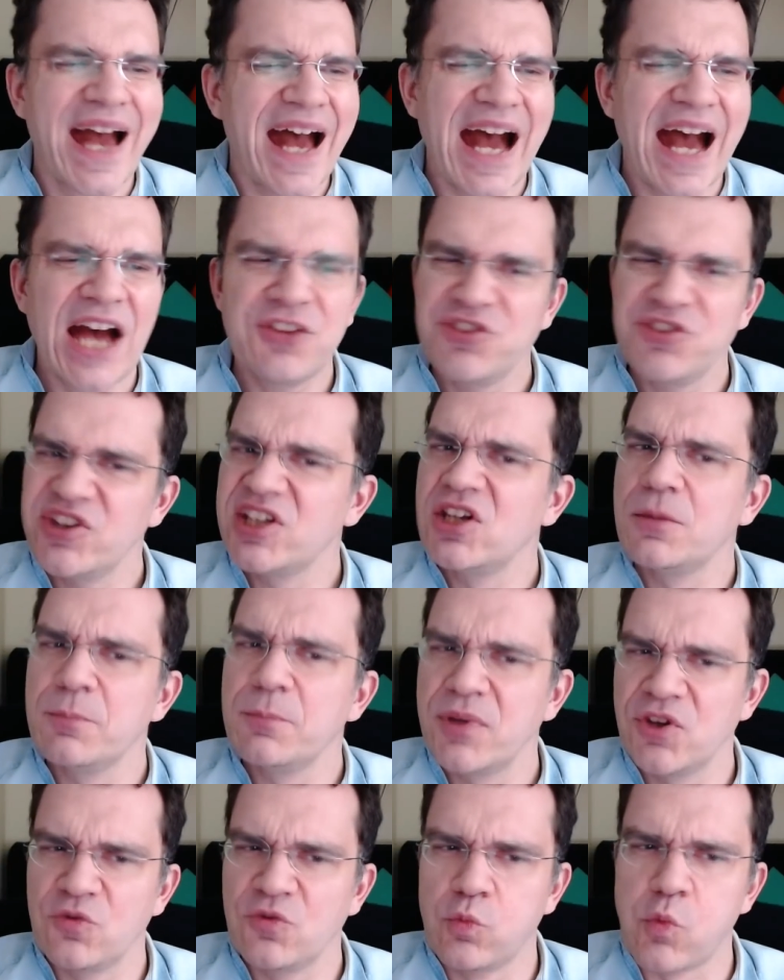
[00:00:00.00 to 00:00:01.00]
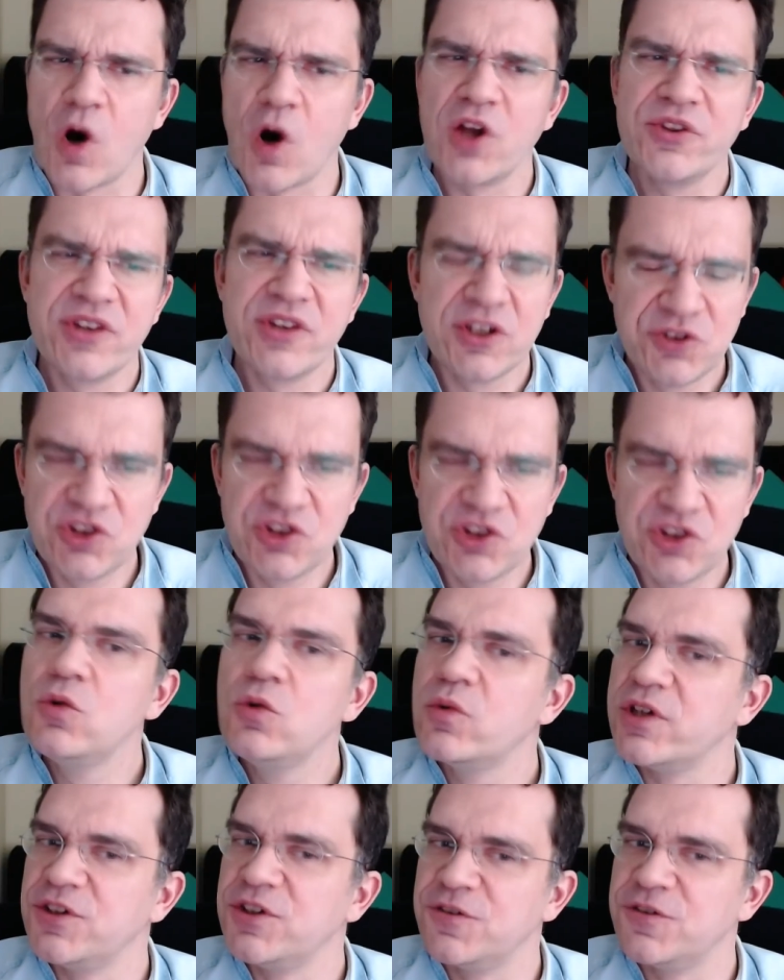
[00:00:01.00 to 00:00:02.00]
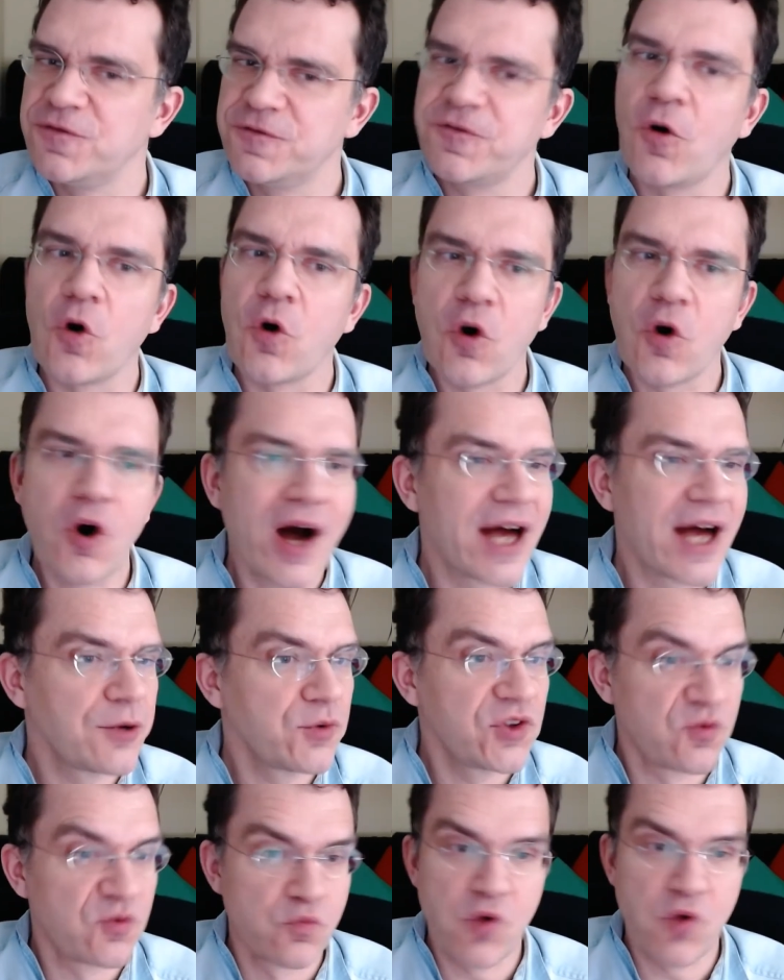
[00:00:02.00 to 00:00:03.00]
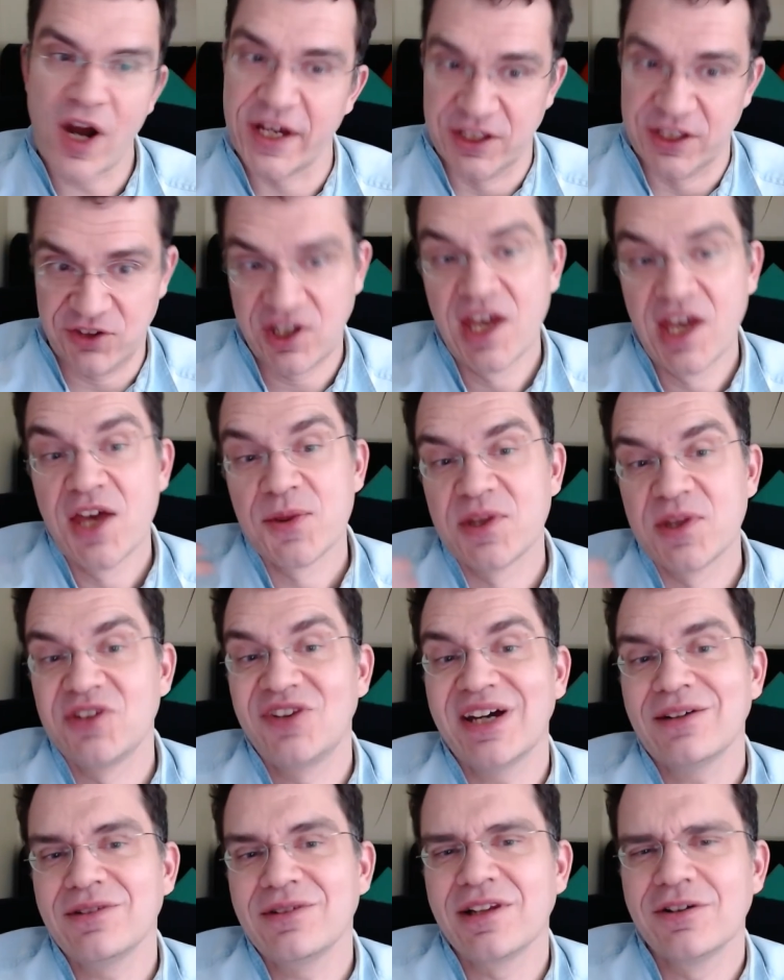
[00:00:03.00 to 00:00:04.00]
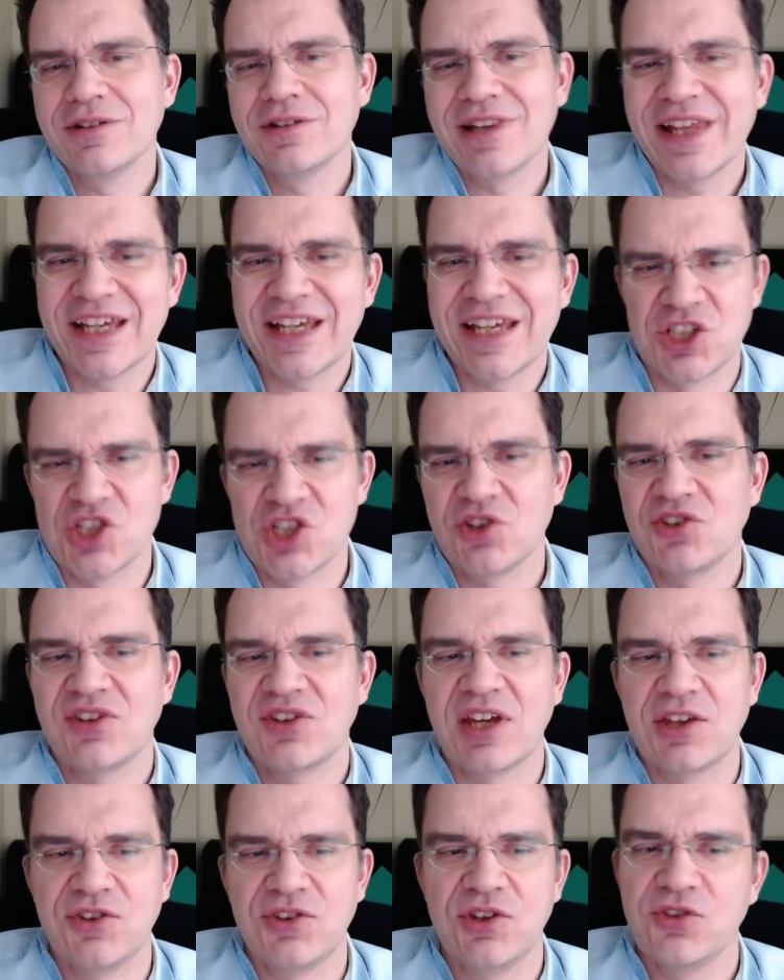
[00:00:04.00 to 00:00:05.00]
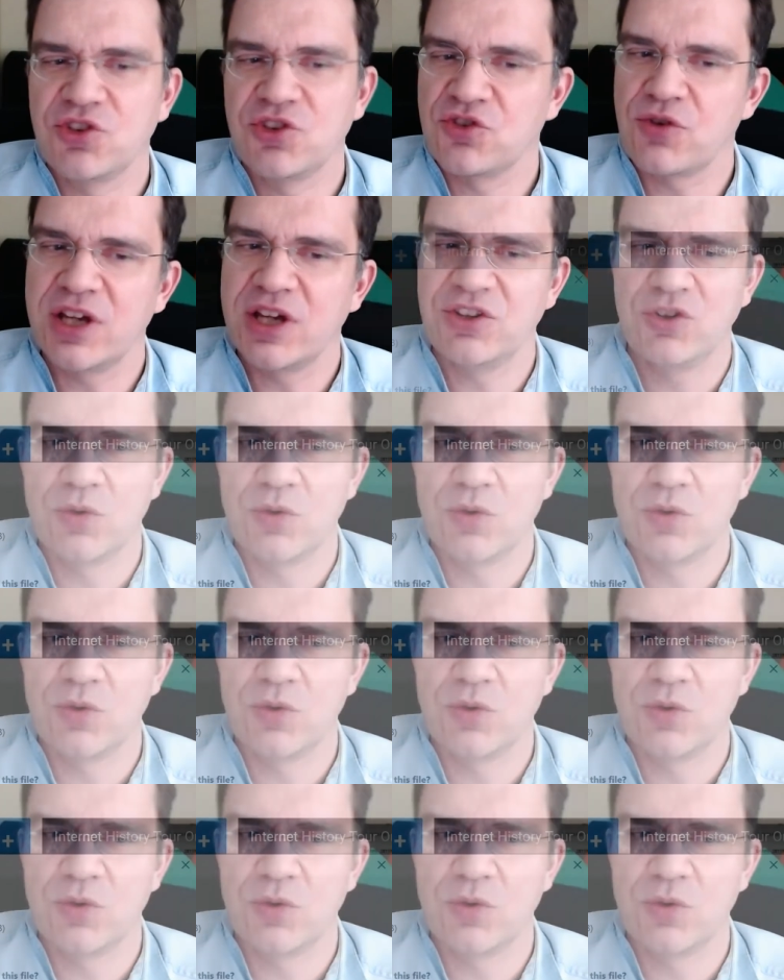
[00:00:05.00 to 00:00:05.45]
as to numbers 1, 2 and 4, I was right. The download link just takes you straight